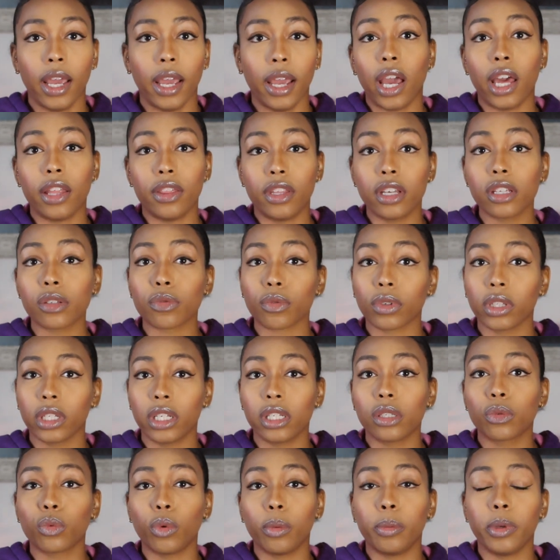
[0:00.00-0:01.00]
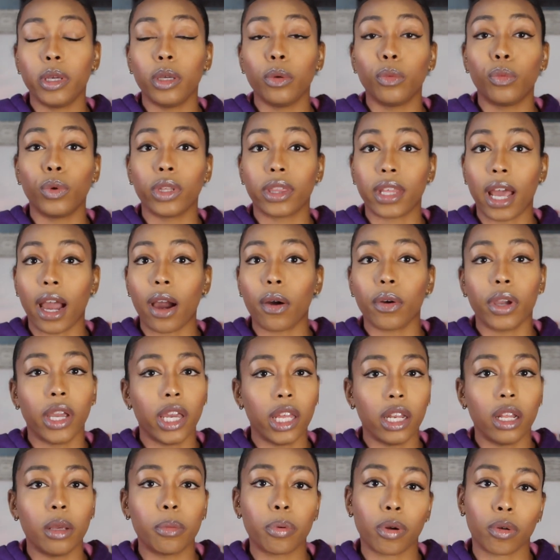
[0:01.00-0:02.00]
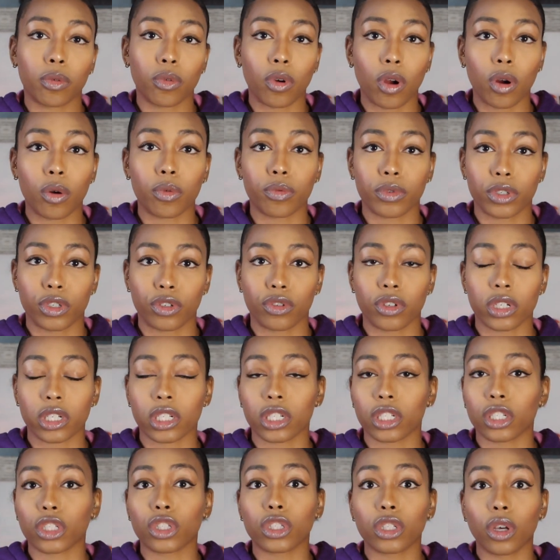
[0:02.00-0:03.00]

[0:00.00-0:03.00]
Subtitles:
And this release would be without any parole restrictions.